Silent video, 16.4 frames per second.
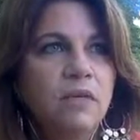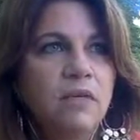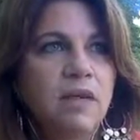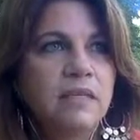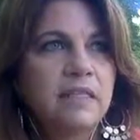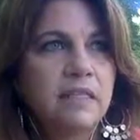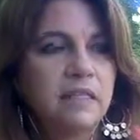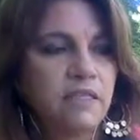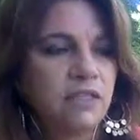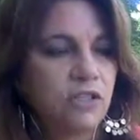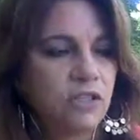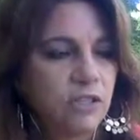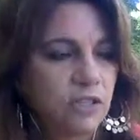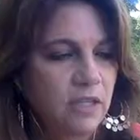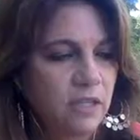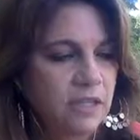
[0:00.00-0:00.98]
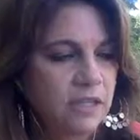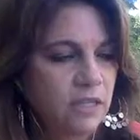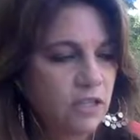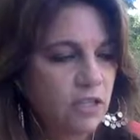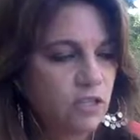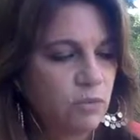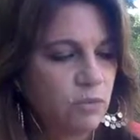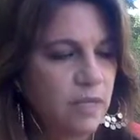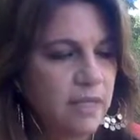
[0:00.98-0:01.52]
I did
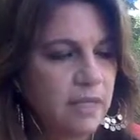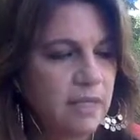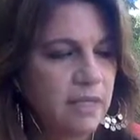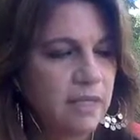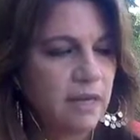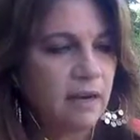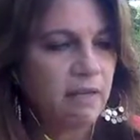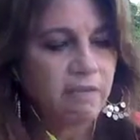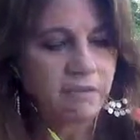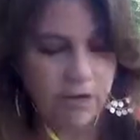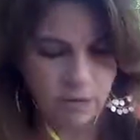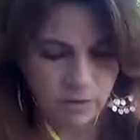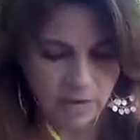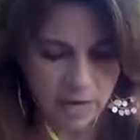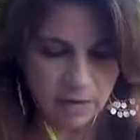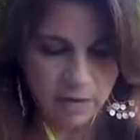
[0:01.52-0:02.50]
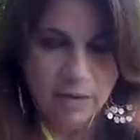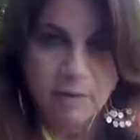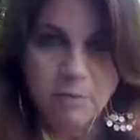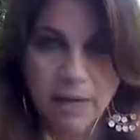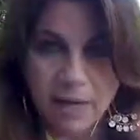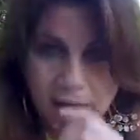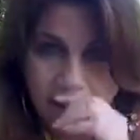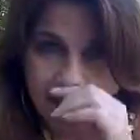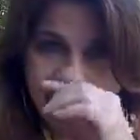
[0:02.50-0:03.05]
this reading, and I found out that
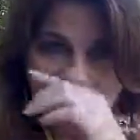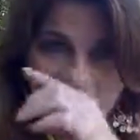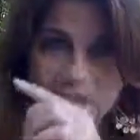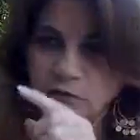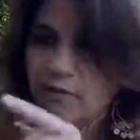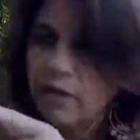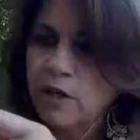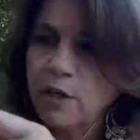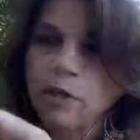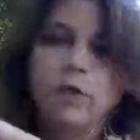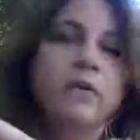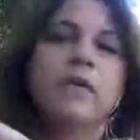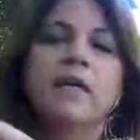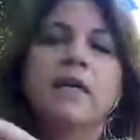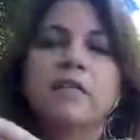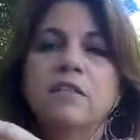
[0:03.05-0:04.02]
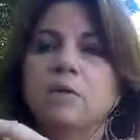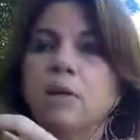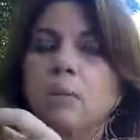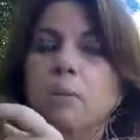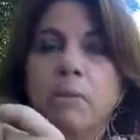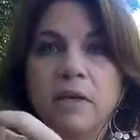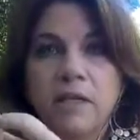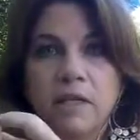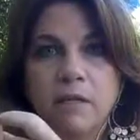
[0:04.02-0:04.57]
my index finger has a
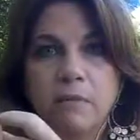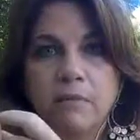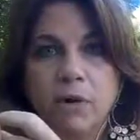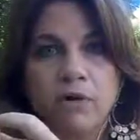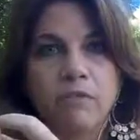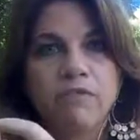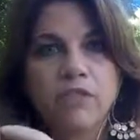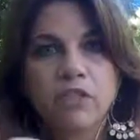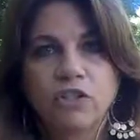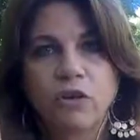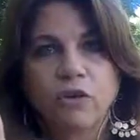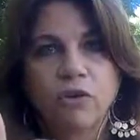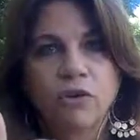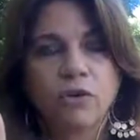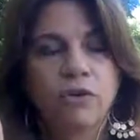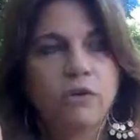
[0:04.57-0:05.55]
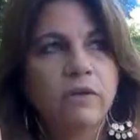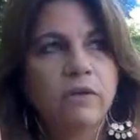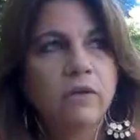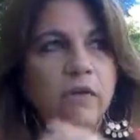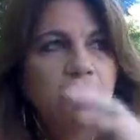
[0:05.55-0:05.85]
complete perfect circle,